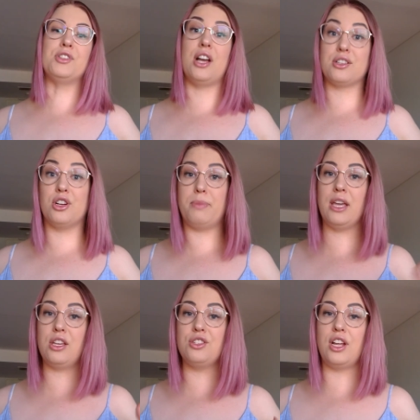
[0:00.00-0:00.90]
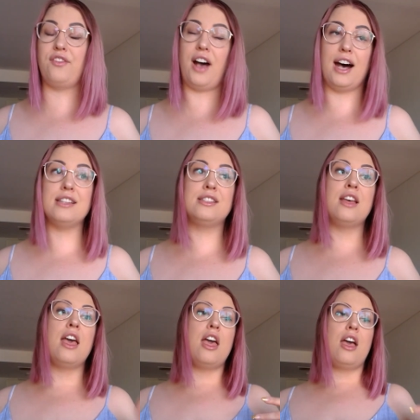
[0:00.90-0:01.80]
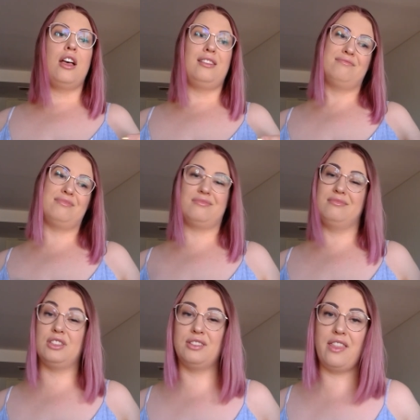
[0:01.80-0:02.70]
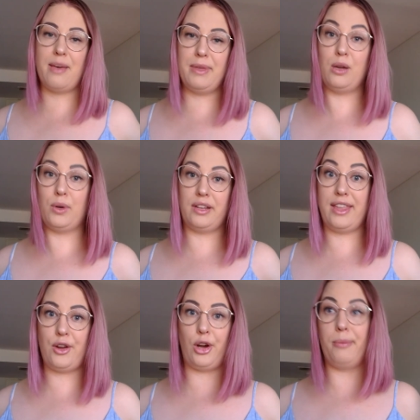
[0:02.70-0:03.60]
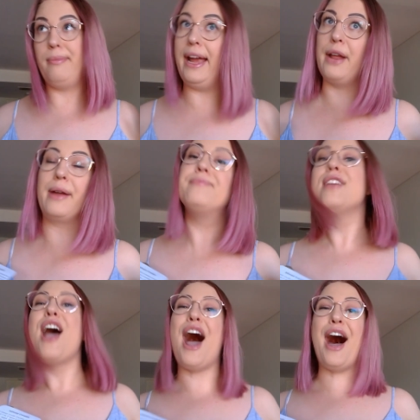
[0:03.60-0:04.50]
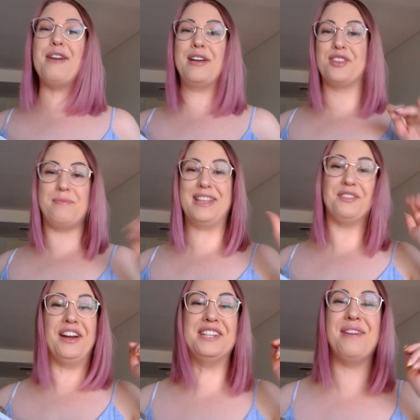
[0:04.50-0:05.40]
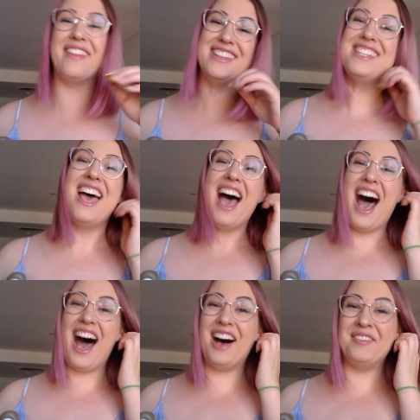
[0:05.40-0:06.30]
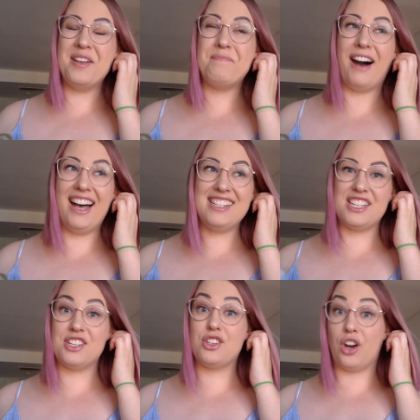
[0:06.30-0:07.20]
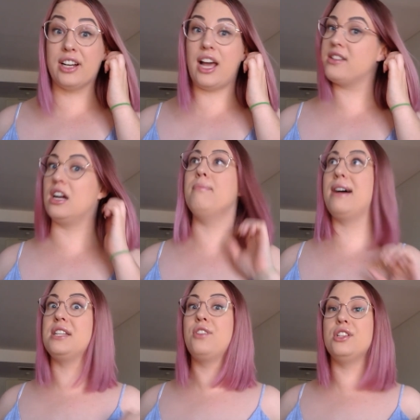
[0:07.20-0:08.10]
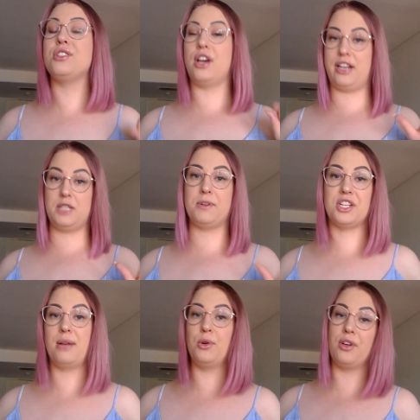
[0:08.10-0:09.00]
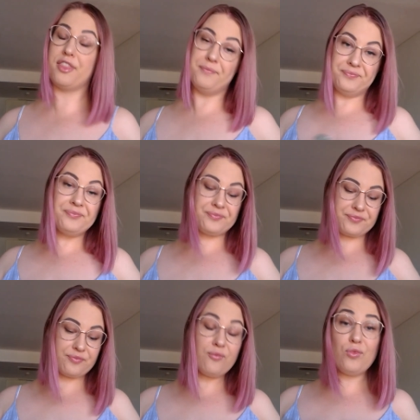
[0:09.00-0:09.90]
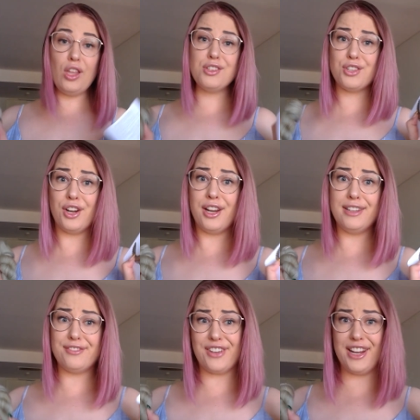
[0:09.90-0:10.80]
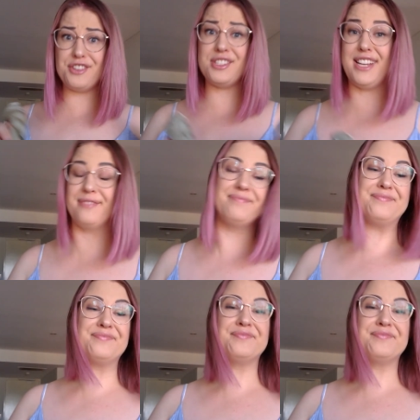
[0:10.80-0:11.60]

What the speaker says: Sharks are a big concern for us. Not really that big, we're in their home. Anyway, I've got a massive rant about this. But crocodiles are a massive concern, especially up north. So very interesting.